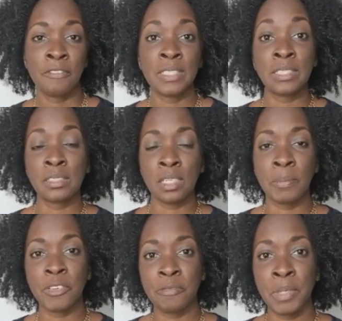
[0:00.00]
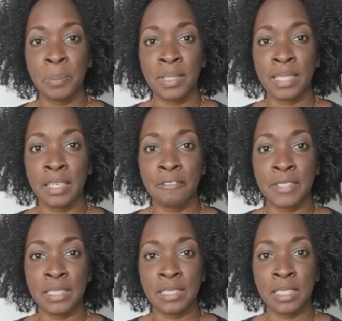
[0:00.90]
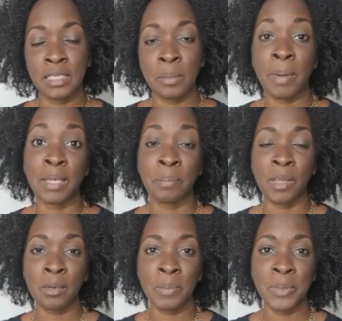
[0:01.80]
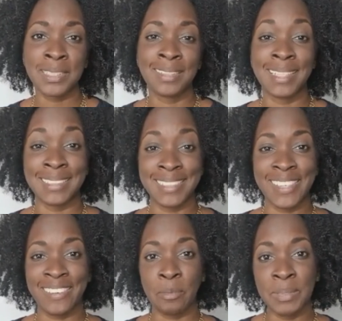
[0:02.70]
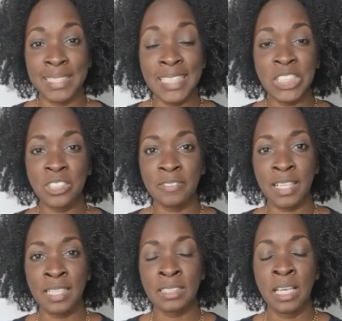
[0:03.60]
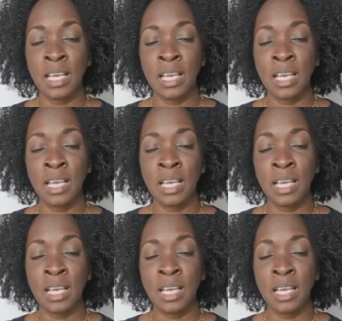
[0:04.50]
versus the number of people that visited my blog post and then taking a percentage of that.